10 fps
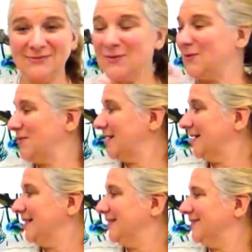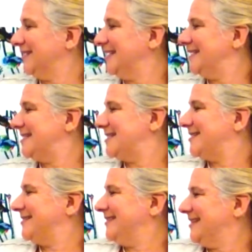4. 1,
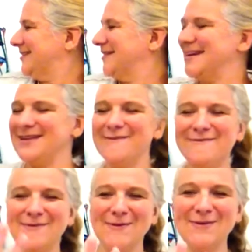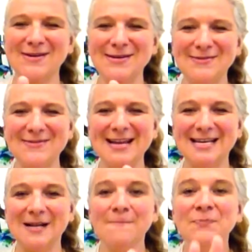2, 3, 4. You're
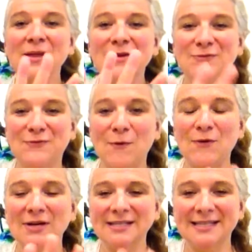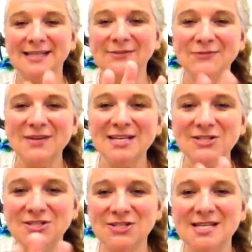right. 4 little
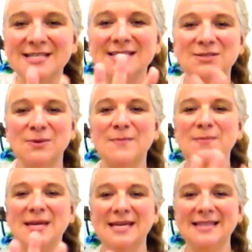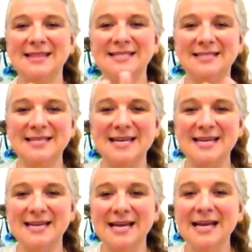fishies swimming in the
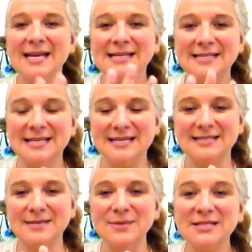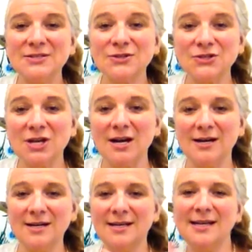sea, teasing Mr.
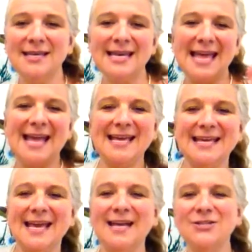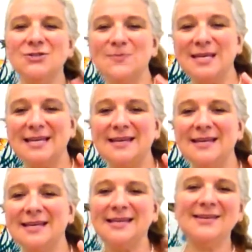Shark. You can't catch me.
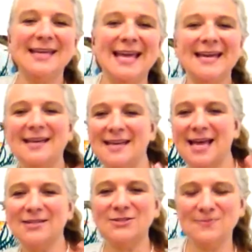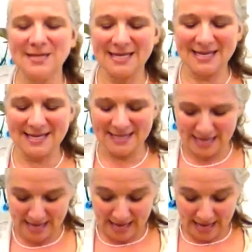You can't catch me.
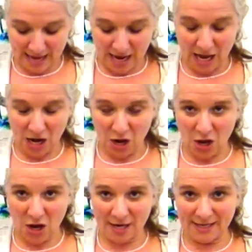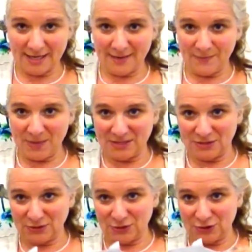Along came
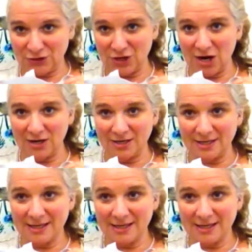Mr. Shark,